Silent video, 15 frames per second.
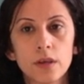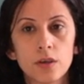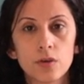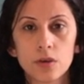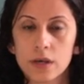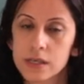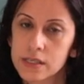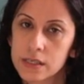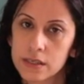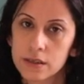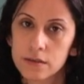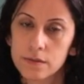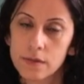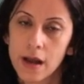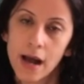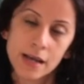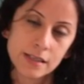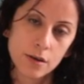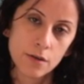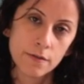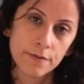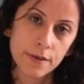you guys can
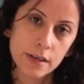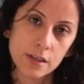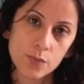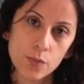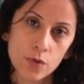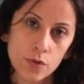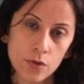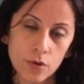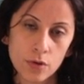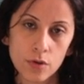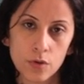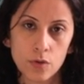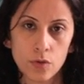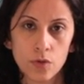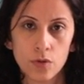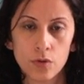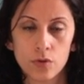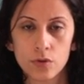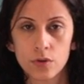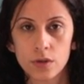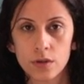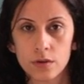ask on Facebook, or
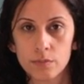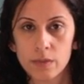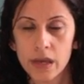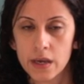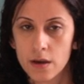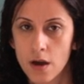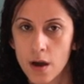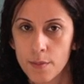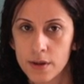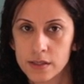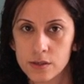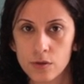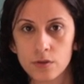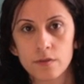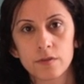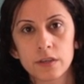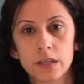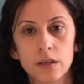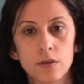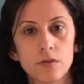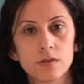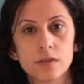you can make comments on the
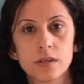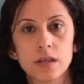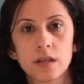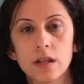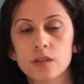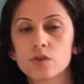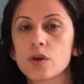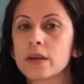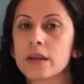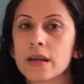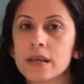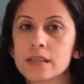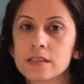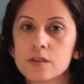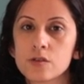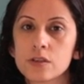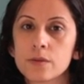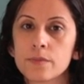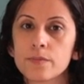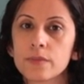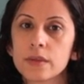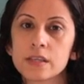videos, and I'll try to answer
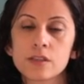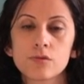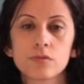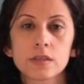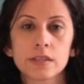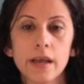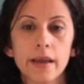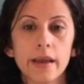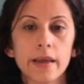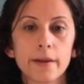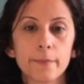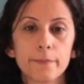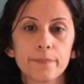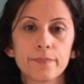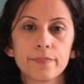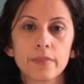them as soon as I get them.